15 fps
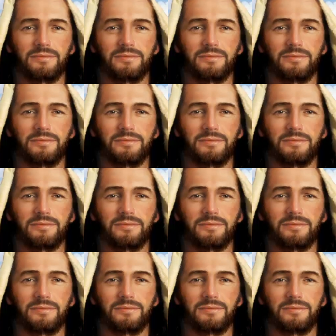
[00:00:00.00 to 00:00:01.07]

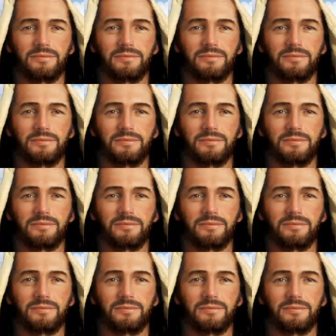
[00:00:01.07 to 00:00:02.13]

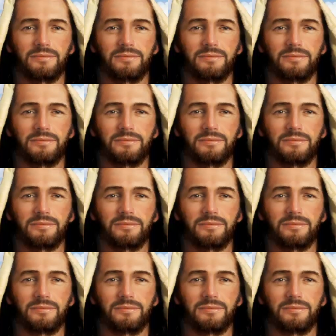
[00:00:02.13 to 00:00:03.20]

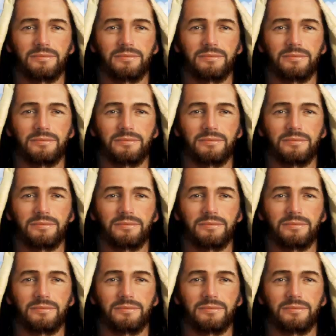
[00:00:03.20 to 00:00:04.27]

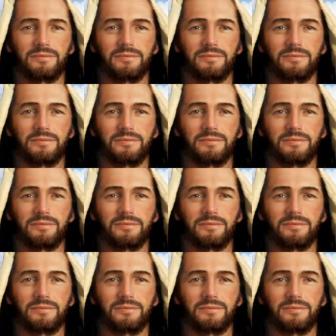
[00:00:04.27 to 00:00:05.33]

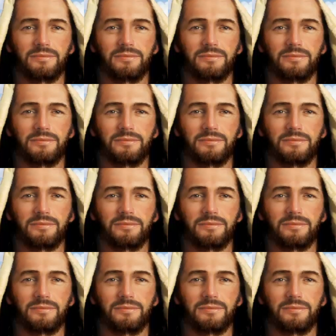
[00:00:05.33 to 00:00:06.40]

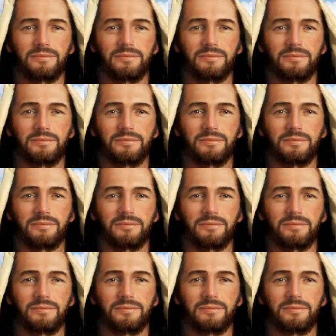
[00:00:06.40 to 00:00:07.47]

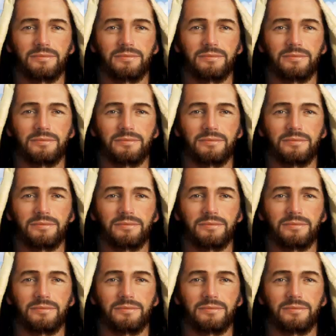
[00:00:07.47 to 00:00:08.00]
(no lip movement)